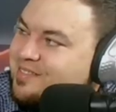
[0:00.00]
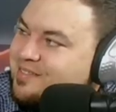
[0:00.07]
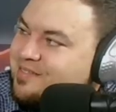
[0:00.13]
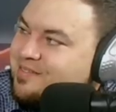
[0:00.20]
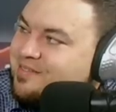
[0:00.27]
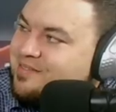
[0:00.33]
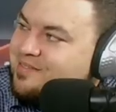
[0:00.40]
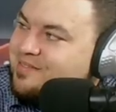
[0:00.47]

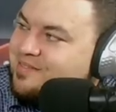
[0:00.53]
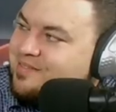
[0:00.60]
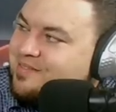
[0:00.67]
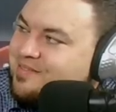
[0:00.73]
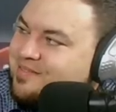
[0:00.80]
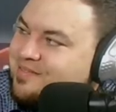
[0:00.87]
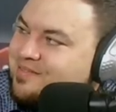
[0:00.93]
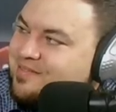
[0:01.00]

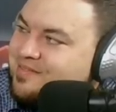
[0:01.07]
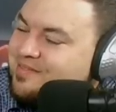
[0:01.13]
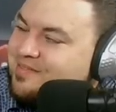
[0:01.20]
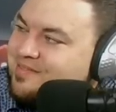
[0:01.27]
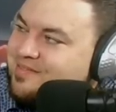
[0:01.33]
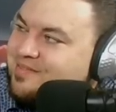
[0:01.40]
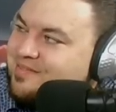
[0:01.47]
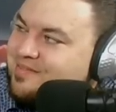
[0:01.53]

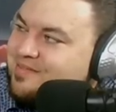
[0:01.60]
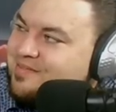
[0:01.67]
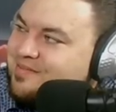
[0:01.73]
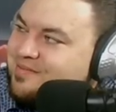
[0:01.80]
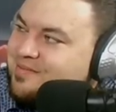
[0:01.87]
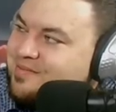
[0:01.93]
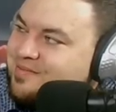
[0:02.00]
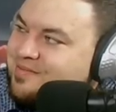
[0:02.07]

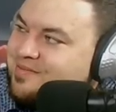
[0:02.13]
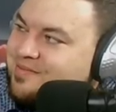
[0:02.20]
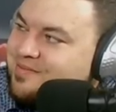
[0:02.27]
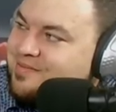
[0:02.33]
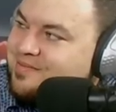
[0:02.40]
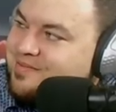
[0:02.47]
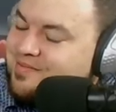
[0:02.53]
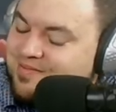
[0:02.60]

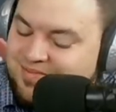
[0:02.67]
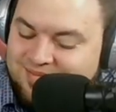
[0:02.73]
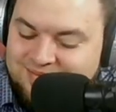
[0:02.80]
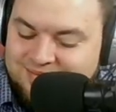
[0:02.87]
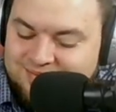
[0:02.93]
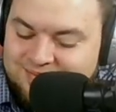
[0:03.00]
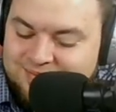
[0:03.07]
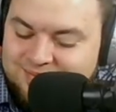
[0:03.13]

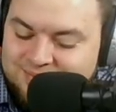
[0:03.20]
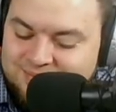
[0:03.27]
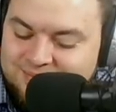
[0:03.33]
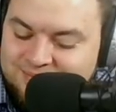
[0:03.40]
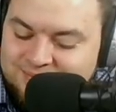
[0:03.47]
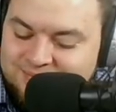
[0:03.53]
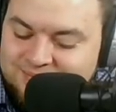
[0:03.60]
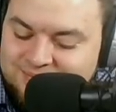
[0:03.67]

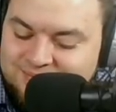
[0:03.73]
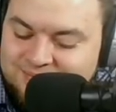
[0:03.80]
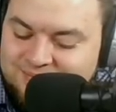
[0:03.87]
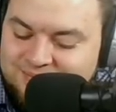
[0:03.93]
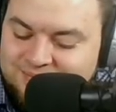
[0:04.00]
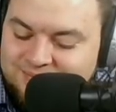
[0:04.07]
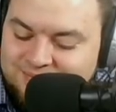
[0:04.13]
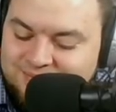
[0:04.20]

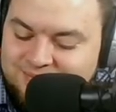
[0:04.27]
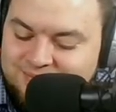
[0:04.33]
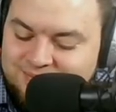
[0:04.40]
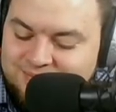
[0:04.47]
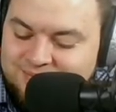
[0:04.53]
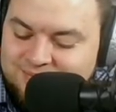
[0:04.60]
The person shown says nothing.